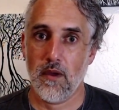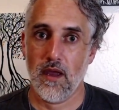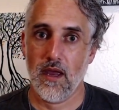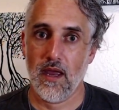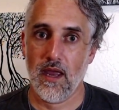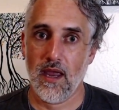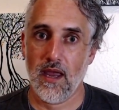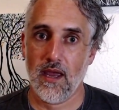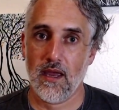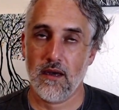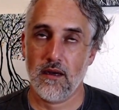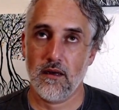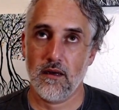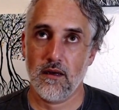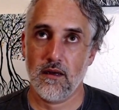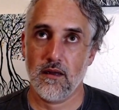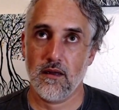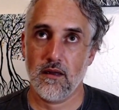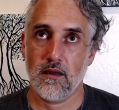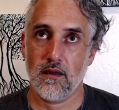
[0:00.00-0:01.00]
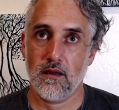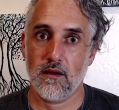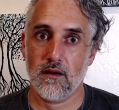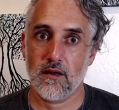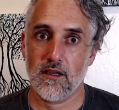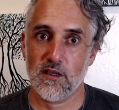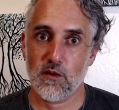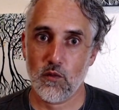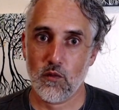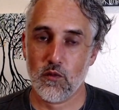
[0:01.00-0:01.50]
And
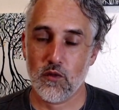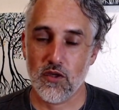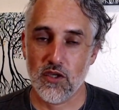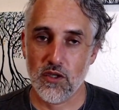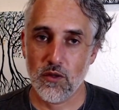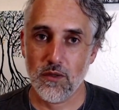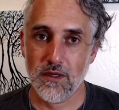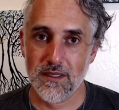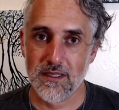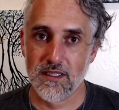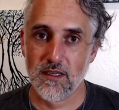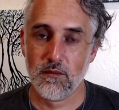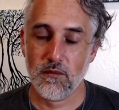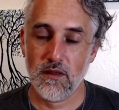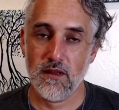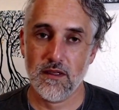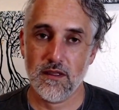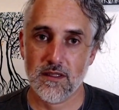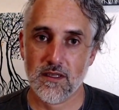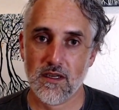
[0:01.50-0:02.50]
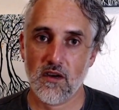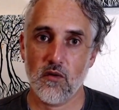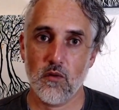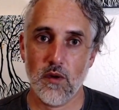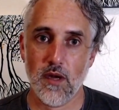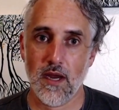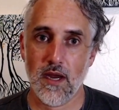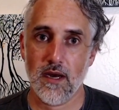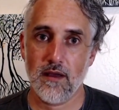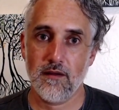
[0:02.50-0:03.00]
because when we're doing something that's
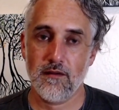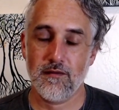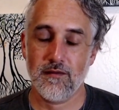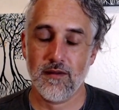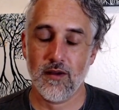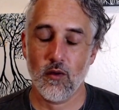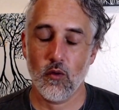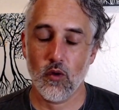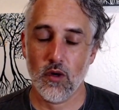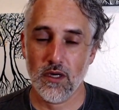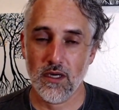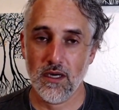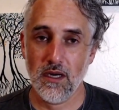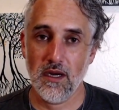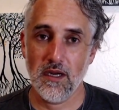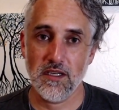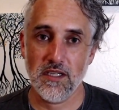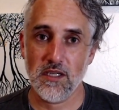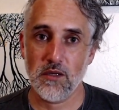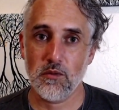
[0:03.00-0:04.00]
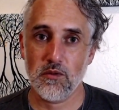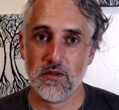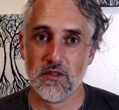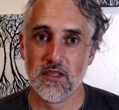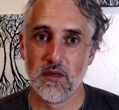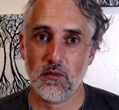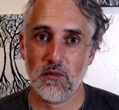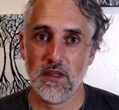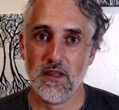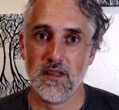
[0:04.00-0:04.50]
creative, we're engaging in
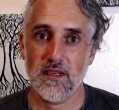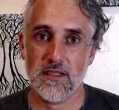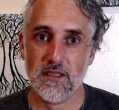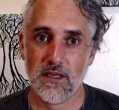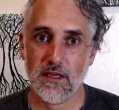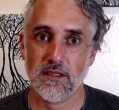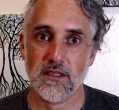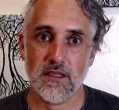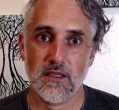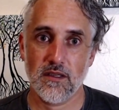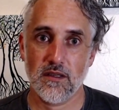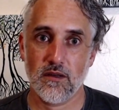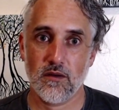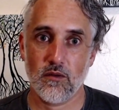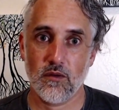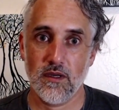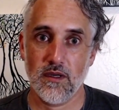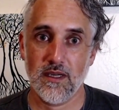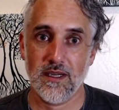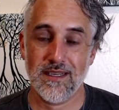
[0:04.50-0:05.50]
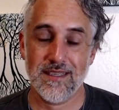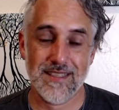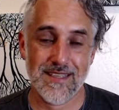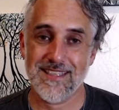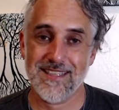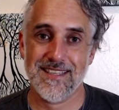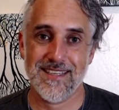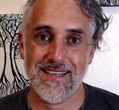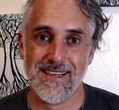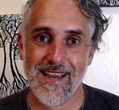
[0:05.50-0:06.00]
something that doesn't
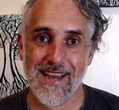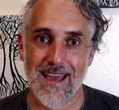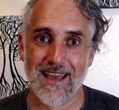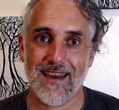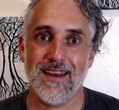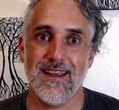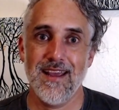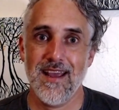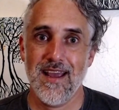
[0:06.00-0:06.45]
exist yet.